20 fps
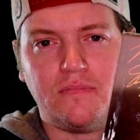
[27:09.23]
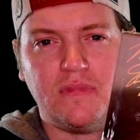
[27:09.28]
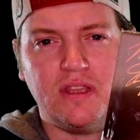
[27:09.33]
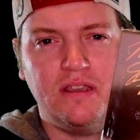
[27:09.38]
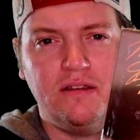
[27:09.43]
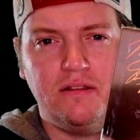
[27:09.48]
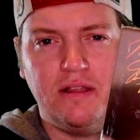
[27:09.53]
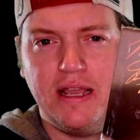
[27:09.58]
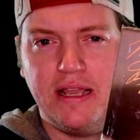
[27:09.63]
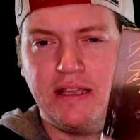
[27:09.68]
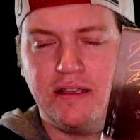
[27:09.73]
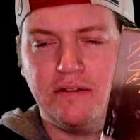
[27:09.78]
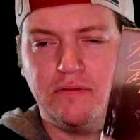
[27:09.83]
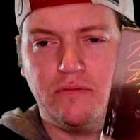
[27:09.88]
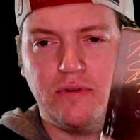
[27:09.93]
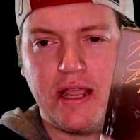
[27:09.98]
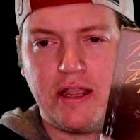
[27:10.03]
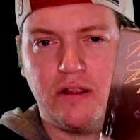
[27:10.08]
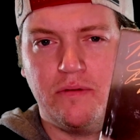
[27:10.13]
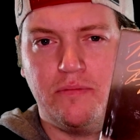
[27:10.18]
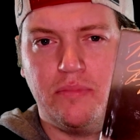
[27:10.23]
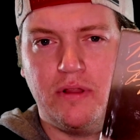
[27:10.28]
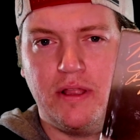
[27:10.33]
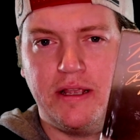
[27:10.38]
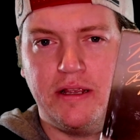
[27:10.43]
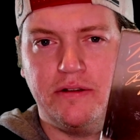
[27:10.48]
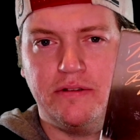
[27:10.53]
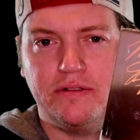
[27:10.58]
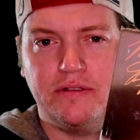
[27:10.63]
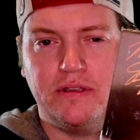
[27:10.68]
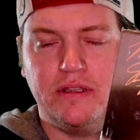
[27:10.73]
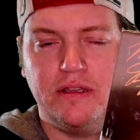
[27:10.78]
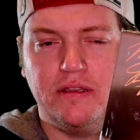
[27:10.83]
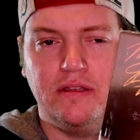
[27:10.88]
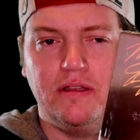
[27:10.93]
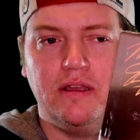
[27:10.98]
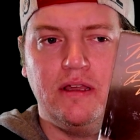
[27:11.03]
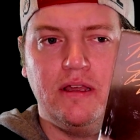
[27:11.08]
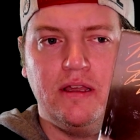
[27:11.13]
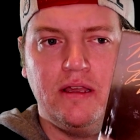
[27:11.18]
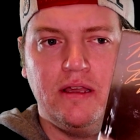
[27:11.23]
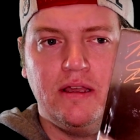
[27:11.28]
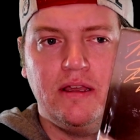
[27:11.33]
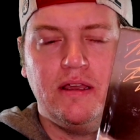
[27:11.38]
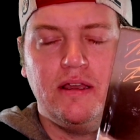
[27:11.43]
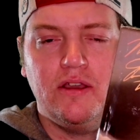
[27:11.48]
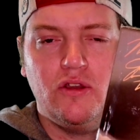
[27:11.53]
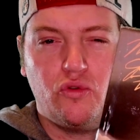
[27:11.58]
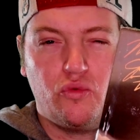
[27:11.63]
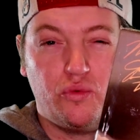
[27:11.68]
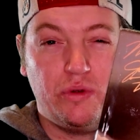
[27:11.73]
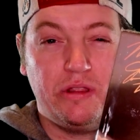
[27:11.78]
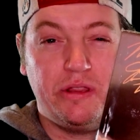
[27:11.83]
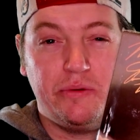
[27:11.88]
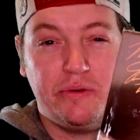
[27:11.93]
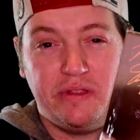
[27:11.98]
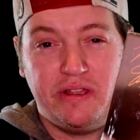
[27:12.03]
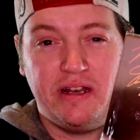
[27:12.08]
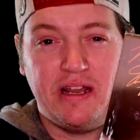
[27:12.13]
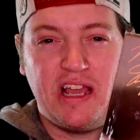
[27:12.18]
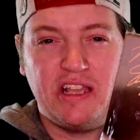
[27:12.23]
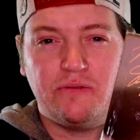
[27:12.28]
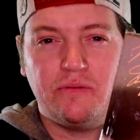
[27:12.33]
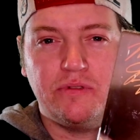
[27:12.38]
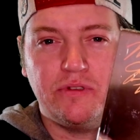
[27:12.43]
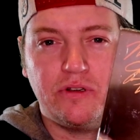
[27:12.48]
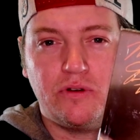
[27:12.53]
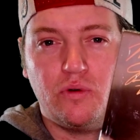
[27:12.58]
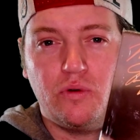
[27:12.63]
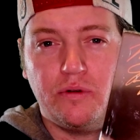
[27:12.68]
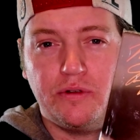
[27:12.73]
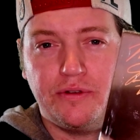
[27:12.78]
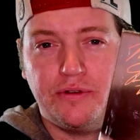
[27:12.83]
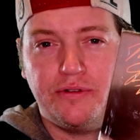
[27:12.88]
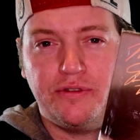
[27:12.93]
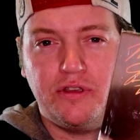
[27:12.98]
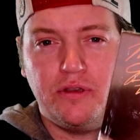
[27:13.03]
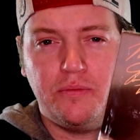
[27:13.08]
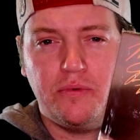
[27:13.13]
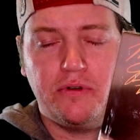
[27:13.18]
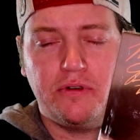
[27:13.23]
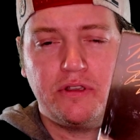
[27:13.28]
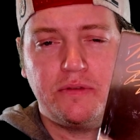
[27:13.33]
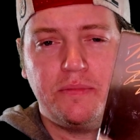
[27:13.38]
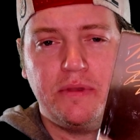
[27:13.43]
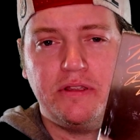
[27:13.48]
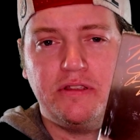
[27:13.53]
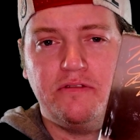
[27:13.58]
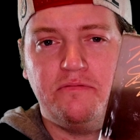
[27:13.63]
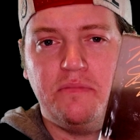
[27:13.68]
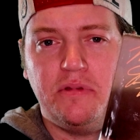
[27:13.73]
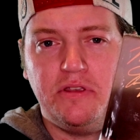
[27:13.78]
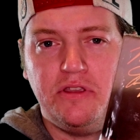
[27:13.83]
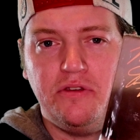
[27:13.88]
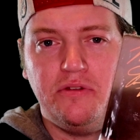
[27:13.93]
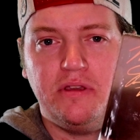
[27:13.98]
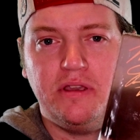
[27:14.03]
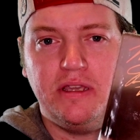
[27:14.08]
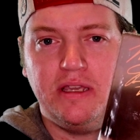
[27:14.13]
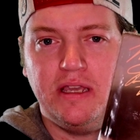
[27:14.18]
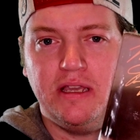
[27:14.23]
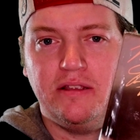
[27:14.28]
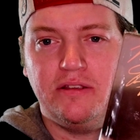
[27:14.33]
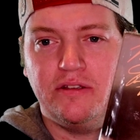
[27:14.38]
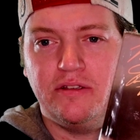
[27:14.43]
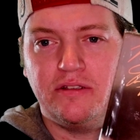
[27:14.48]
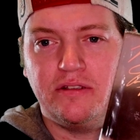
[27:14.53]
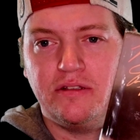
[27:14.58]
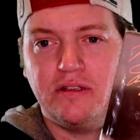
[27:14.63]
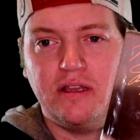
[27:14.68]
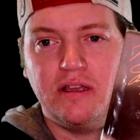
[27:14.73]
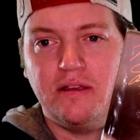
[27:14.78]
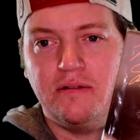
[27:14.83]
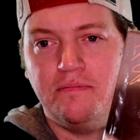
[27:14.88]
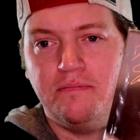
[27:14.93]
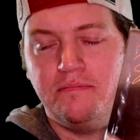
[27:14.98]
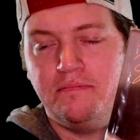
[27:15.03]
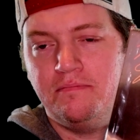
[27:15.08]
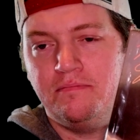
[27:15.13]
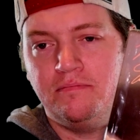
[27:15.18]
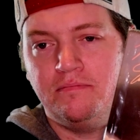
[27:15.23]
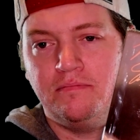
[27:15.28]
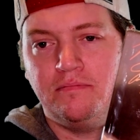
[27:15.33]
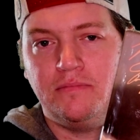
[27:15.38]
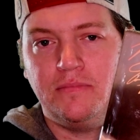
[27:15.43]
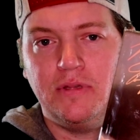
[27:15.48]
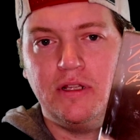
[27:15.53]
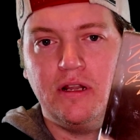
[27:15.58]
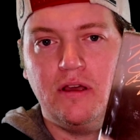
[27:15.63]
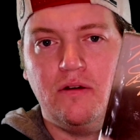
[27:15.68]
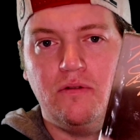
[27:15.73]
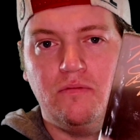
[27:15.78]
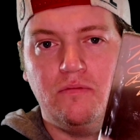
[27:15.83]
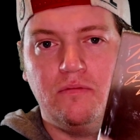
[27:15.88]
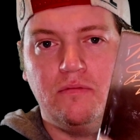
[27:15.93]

Like record players, the really, really nice ones, of course, are super expensive, but you can get just, you know,